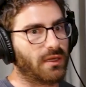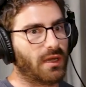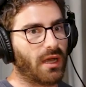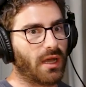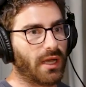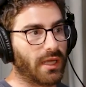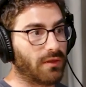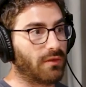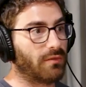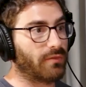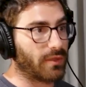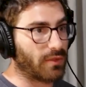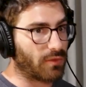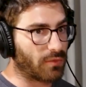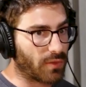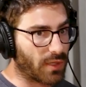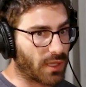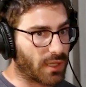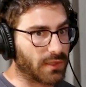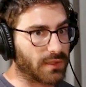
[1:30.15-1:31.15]
in the real
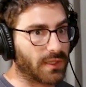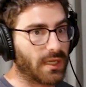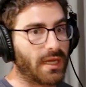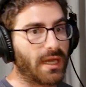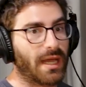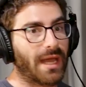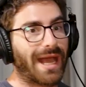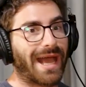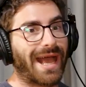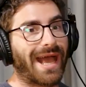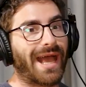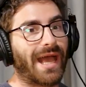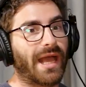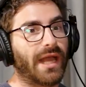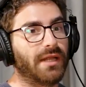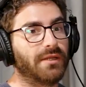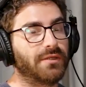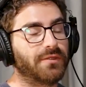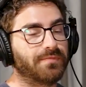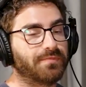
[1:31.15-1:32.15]
world.
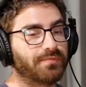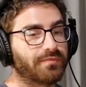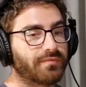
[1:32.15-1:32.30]
And